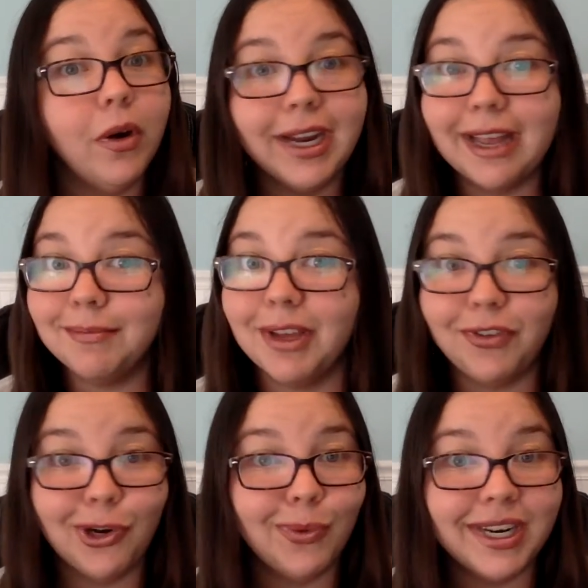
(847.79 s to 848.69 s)
Or again,
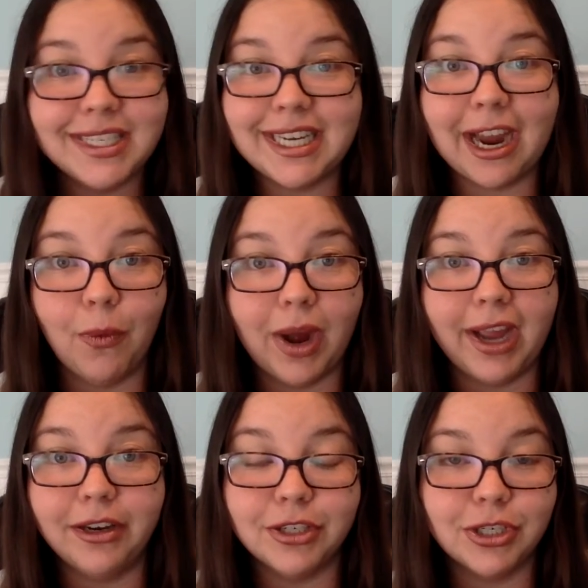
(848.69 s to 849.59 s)
if you don't want to
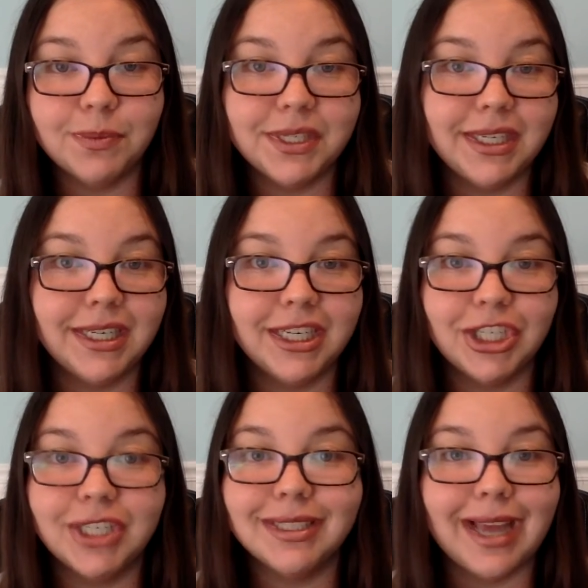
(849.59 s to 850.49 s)
DIY your terms and
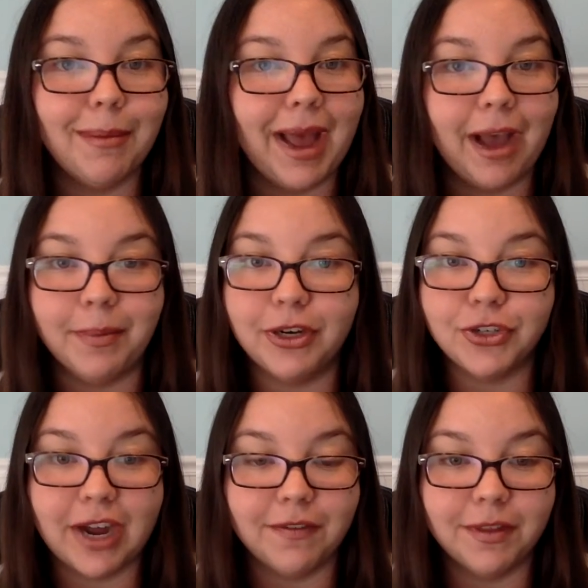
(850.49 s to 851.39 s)
conditions, I'm happy
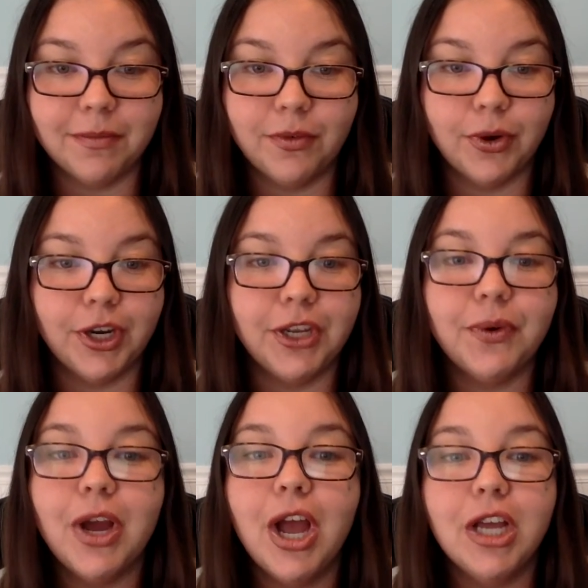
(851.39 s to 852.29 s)
to draft them for
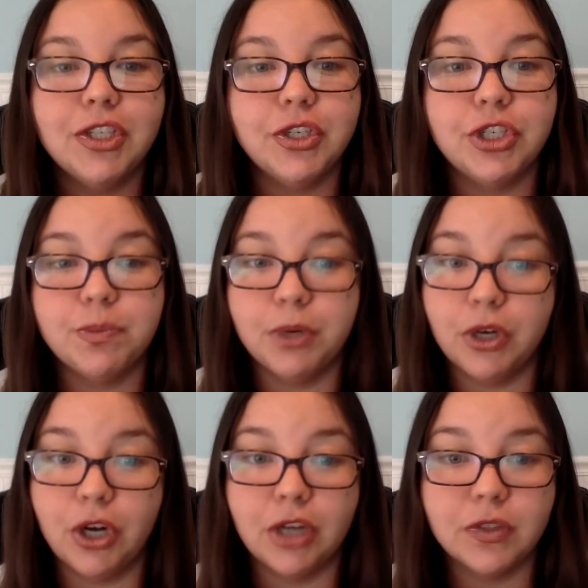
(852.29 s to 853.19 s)
you. So just
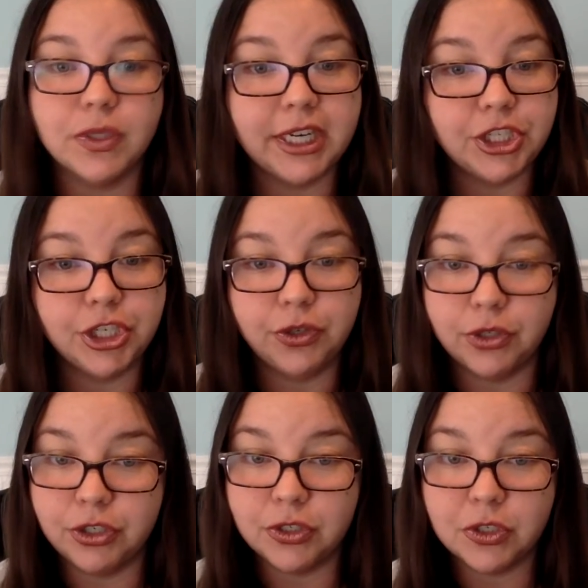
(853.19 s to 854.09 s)
book a consultation.
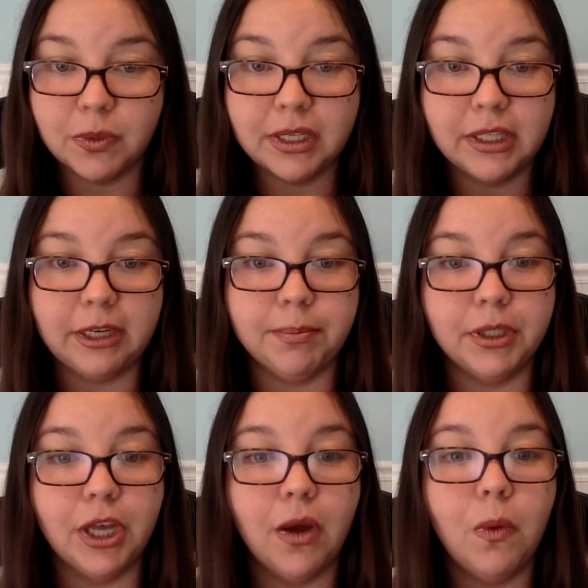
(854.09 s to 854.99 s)
You could do so in the
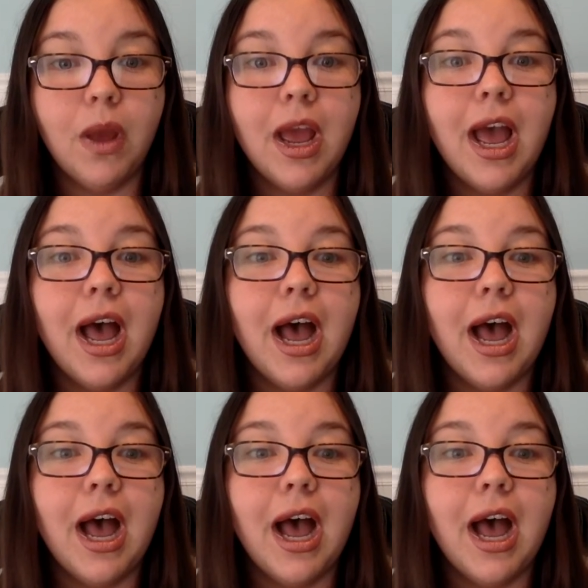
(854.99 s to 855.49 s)
link below.